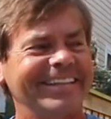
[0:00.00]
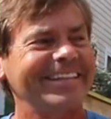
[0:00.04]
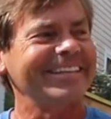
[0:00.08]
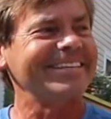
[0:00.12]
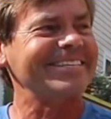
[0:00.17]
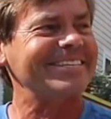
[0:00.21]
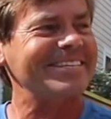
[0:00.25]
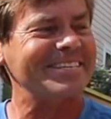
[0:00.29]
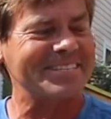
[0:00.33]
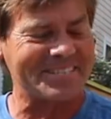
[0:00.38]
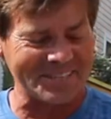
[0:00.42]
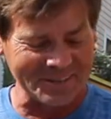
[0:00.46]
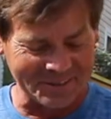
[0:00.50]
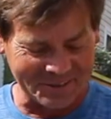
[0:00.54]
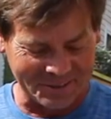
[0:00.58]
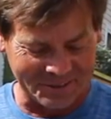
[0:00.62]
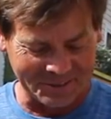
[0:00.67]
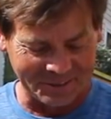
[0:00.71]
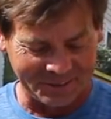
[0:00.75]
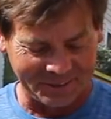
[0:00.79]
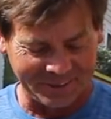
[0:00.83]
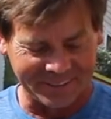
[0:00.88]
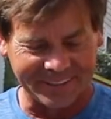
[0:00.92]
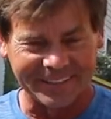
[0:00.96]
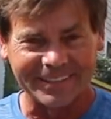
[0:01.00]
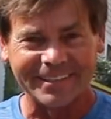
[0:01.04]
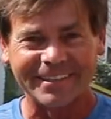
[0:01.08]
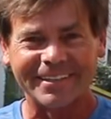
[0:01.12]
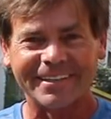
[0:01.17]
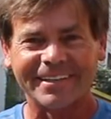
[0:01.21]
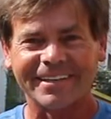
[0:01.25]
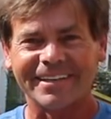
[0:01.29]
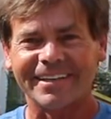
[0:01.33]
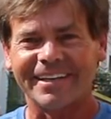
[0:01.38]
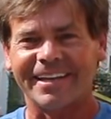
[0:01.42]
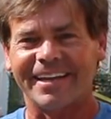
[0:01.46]
This is so cool.
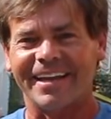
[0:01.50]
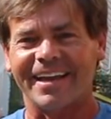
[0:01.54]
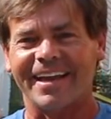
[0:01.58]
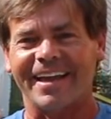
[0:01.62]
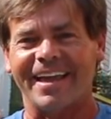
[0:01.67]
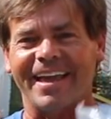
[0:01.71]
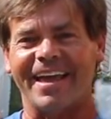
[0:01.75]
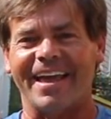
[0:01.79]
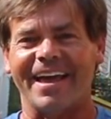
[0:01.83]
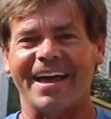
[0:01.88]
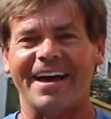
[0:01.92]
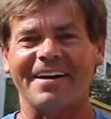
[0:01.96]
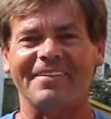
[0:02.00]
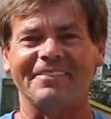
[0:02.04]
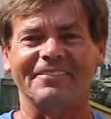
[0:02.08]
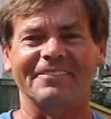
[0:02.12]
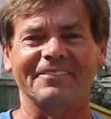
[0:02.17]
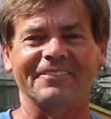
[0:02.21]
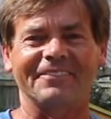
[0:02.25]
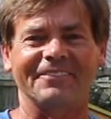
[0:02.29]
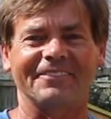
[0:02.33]
Yeah.